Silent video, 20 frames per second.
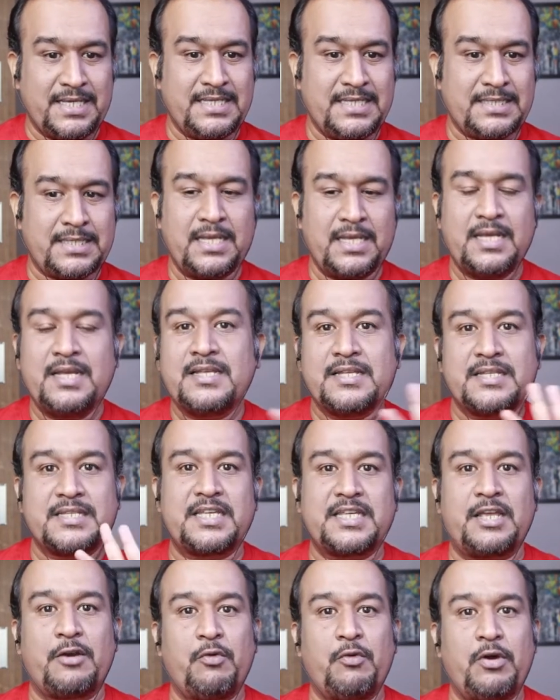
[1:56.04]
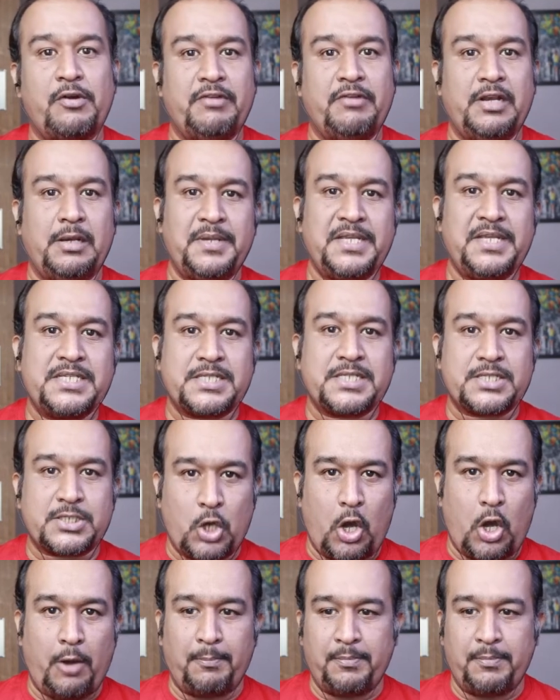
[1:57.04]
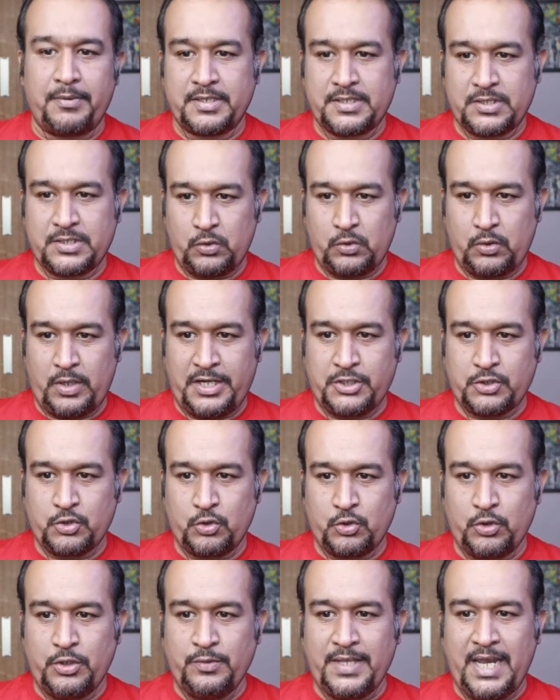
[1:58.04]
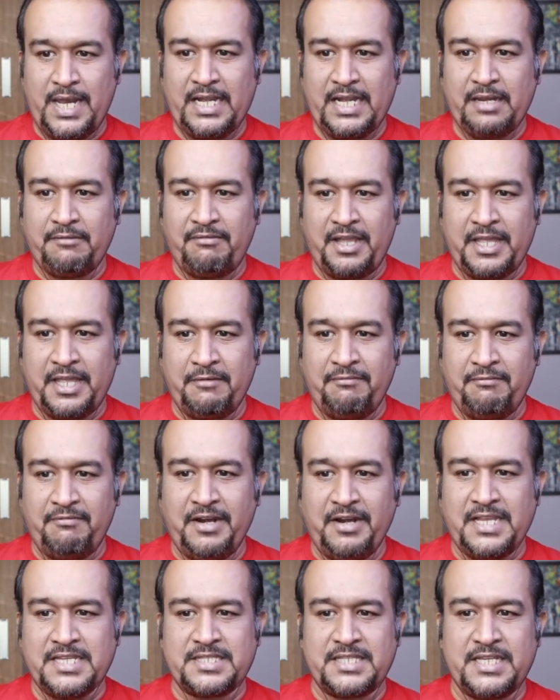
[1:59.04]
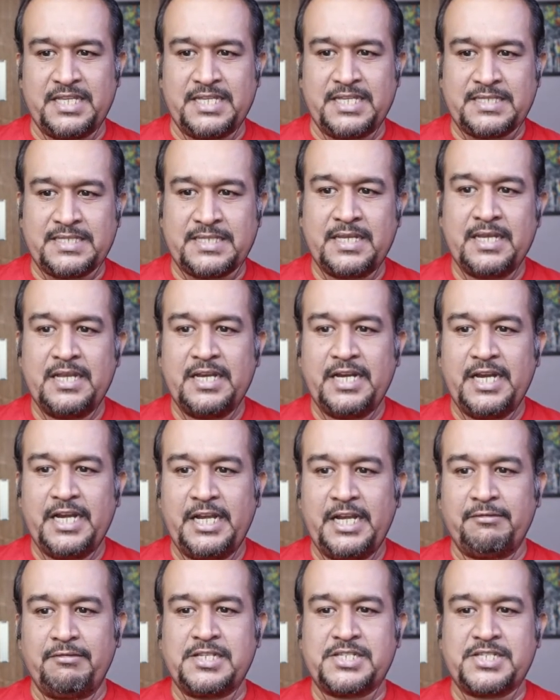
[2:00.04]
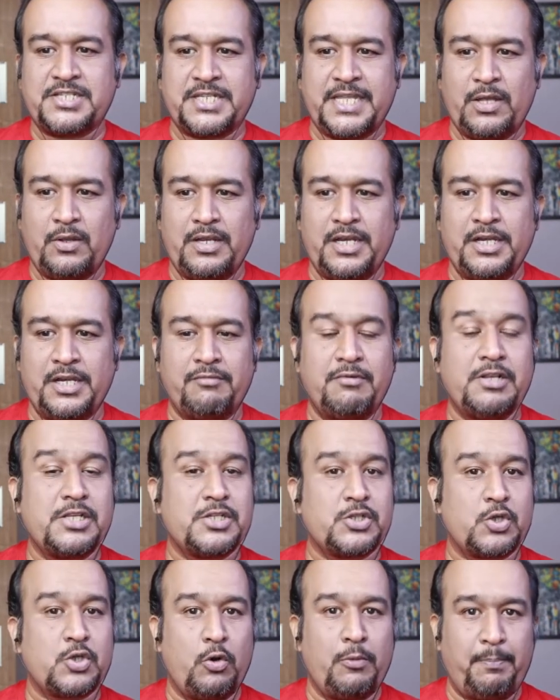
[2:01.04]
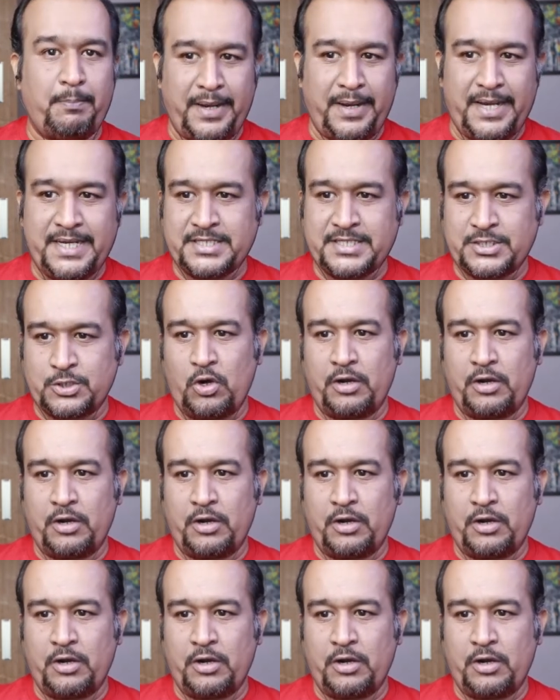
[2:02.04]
this, server will be stopped. So I show you that if I refresh this, it will show page